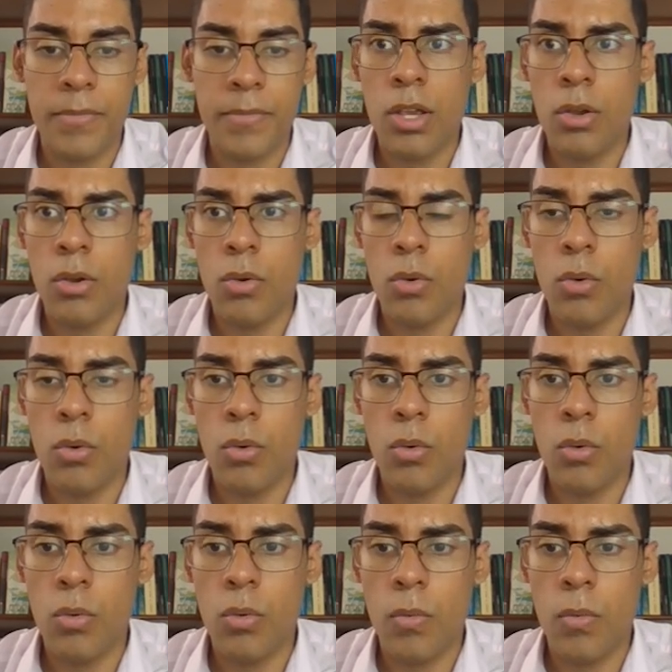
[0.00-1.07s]
a
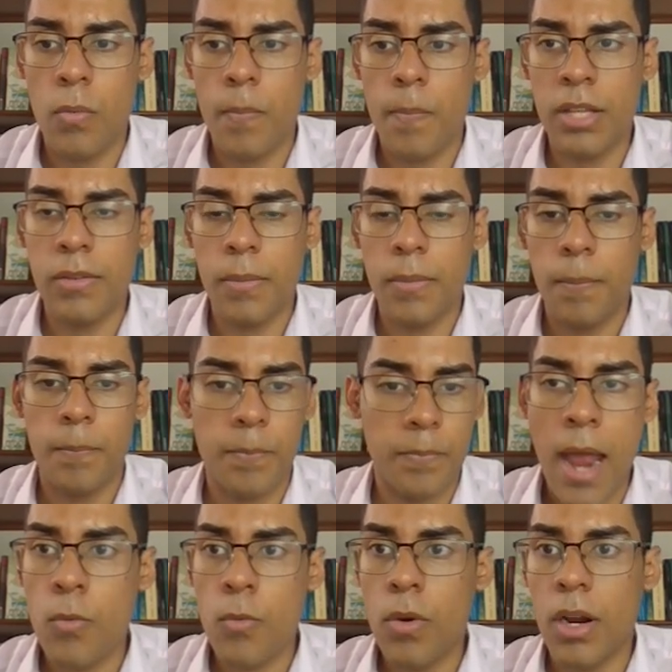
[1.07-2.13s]
new sheet,
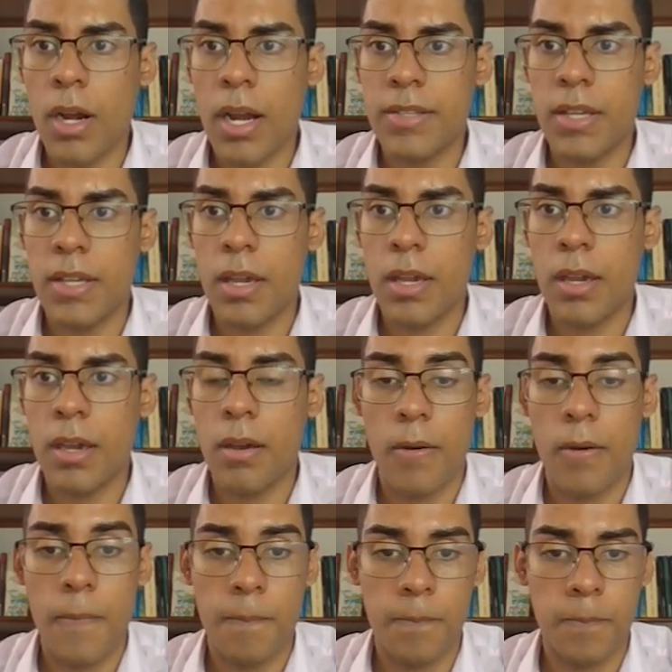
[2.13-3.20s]
and we're gonna see
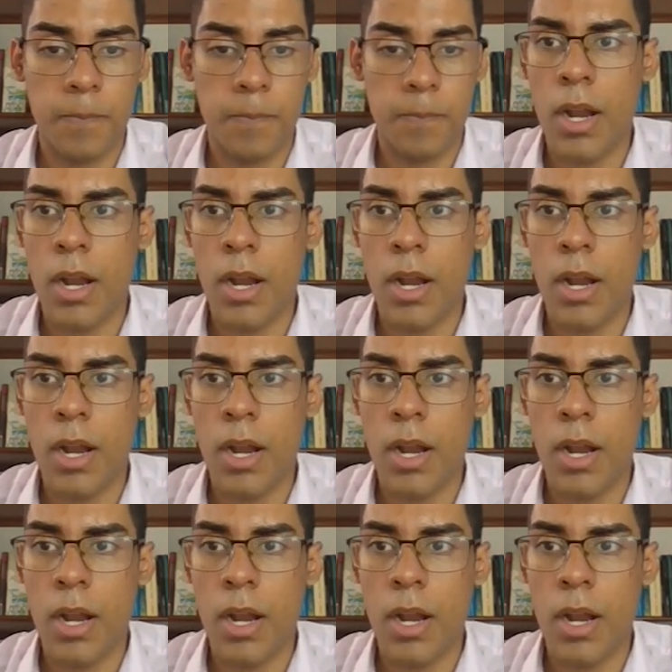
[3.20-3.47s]
here,